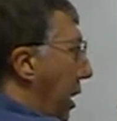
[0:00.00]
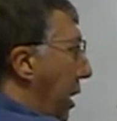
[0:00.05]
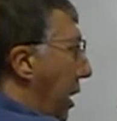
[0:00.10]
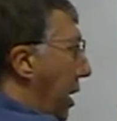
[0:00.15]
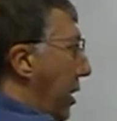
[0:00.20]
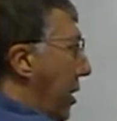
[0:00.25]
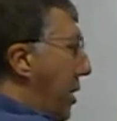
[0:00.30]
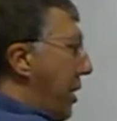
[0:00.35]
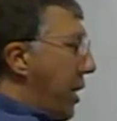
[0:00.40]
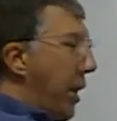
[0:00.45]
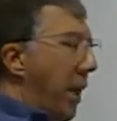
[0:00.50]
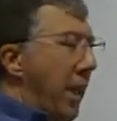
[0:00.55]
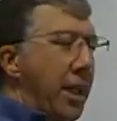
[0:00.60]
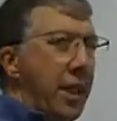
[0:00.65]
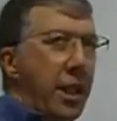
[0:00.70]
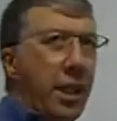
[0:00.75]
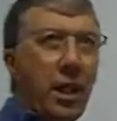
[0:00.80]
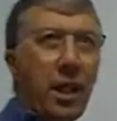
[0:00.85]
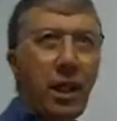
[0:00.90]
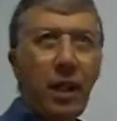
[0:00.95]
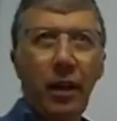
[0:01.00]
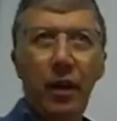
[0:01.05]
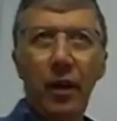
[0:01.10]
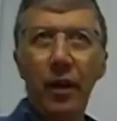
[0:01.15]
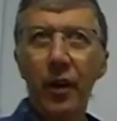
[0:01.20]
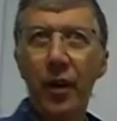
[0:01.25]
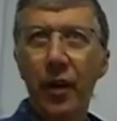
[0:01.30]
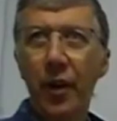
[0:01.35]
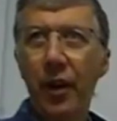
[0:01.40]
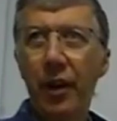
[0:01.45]
inside here
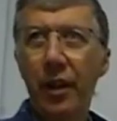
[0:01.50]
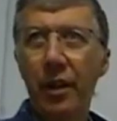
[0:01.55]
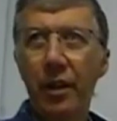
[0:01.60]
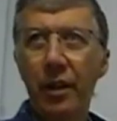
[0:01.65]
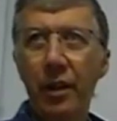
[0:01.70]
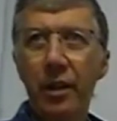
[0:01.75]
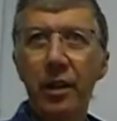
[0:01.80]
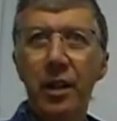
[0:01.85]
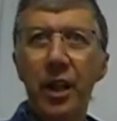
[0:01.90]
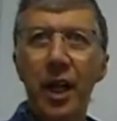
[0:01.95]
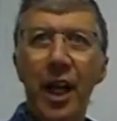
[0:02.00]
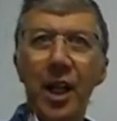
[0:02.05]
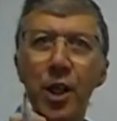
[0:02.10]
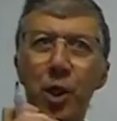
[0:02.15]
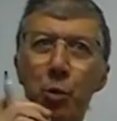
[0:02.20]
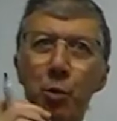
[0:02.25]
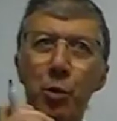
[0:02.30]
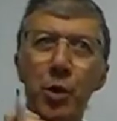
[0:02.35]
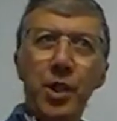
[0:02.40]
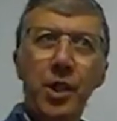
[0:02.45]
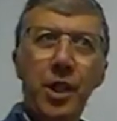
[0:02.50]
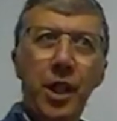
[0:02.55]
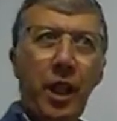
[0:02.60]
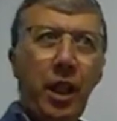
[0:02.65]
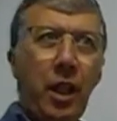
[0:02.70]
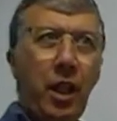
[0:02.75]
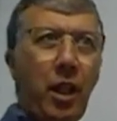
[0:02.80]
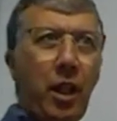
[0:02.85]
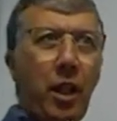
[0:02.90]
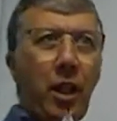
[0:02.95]
at a
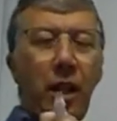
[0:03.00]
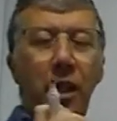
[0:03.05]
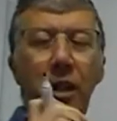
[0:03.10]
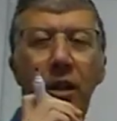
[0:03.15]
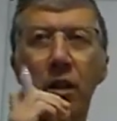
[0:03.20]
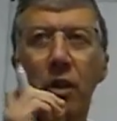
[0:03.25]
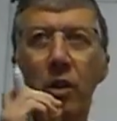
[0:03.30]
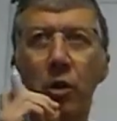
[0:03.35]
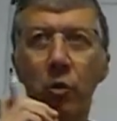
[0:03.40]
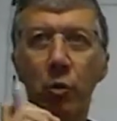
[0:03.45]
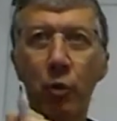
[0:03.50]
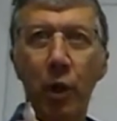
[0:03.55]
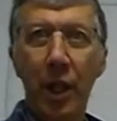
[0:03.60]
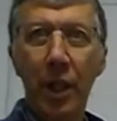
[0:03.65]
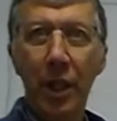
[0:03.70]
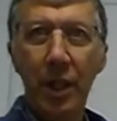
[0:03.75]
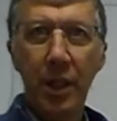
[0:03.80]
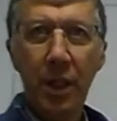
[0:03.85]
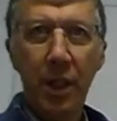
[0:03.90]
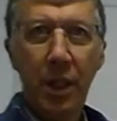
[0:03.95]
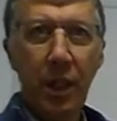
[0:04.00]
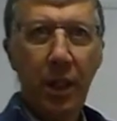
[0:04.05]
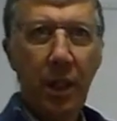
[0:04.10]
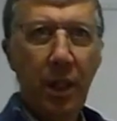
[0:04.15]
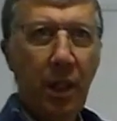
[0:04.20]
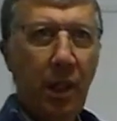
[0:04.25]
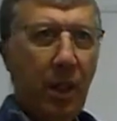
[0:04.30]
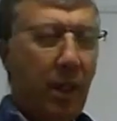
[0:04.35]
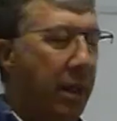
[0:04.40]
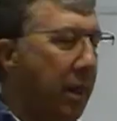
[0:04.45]
particular rate.
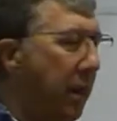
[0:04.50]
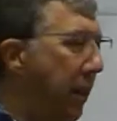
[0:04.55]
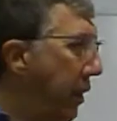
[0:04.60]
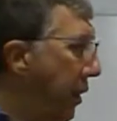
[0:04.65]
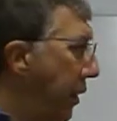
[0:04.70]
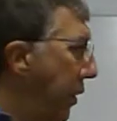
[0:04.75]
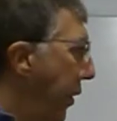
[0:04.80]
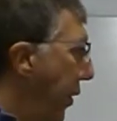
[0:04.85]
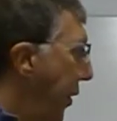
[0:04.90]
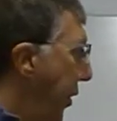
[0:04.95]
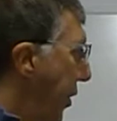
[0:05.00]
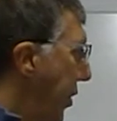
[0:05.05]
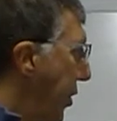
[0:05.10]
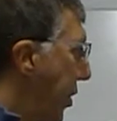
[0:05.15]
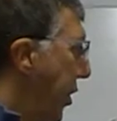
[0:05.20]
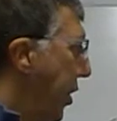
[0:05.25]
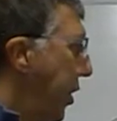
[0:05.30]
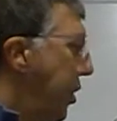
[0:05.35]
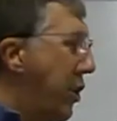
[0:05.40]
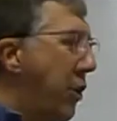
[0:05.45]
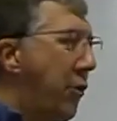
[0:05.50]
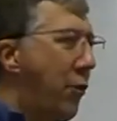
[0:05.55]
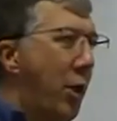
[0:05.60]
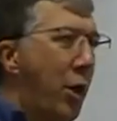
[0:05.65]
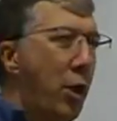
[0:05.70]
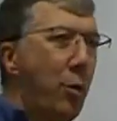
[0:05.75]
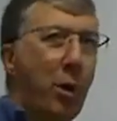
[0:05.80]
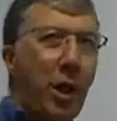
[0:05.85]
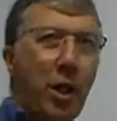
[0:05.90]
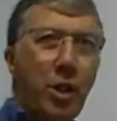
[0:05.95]
So this is
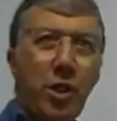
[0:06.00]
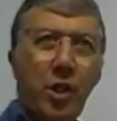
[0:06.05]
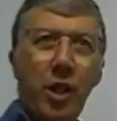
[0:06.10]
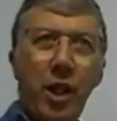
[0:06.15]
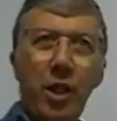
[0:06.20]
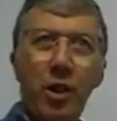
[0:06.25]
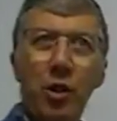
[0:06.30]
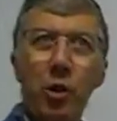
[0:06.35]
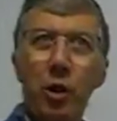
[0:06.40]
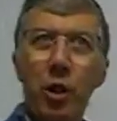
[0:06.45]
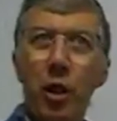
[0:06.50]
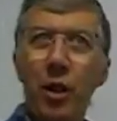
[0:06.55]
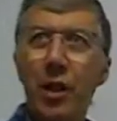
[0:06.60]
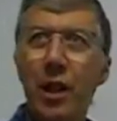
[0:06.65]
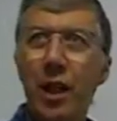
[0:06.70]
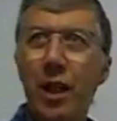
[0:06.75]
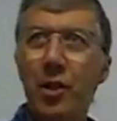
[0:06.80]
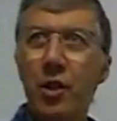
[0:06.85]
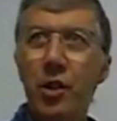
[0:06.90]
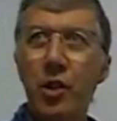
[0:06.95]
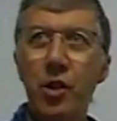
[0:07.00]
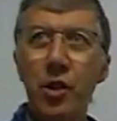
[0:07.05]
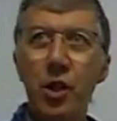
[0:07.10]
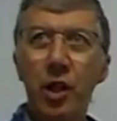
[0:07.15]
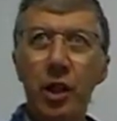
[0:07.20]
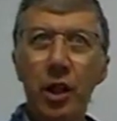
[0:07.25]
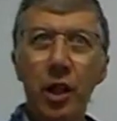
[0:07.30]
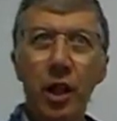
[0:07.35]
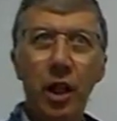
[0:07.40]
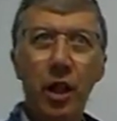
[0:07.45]
very much like you going out into the
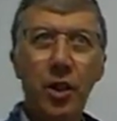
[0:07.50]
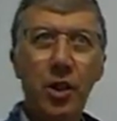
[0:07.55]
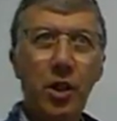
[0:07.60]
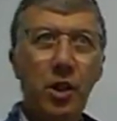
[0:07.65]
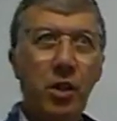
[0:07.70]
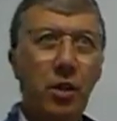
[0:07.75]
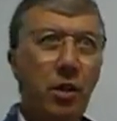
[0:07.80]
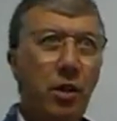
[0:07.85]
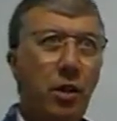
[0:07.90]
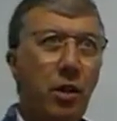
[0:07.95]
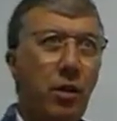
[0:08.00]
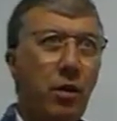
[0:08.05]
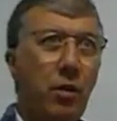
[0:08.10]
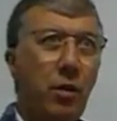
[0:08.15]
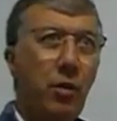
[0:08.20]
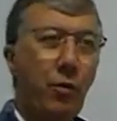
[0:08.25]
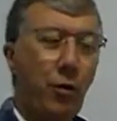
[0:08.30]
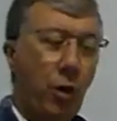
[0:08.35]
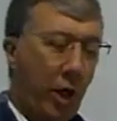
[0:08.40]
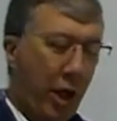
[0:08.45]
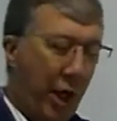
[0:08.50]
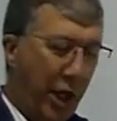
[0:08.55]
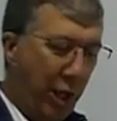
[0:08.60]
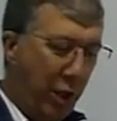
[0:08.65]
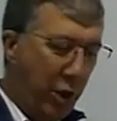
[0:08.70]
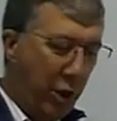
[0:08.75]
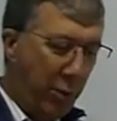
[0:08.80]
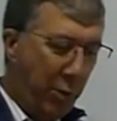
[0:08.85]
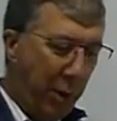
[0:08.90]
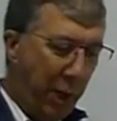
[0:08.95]
garden, you've got a
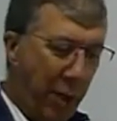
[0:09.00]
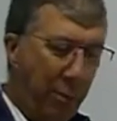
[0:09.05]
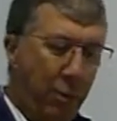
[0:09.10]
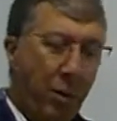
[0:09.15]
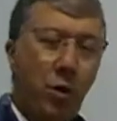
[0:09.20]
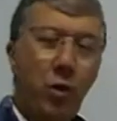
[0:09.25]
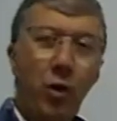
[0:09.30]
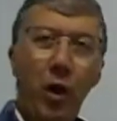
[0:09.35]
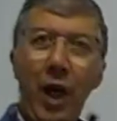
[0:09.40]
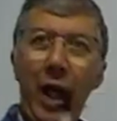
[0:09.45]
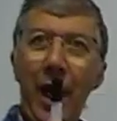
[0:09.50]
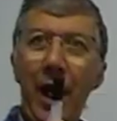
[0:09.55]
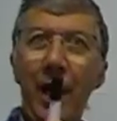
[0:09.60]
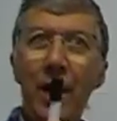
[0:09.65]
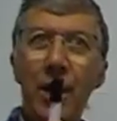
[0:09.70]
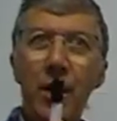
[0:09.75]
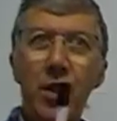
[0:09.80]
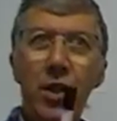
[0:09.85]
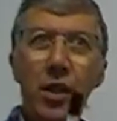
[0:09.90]
hose pipe in your hand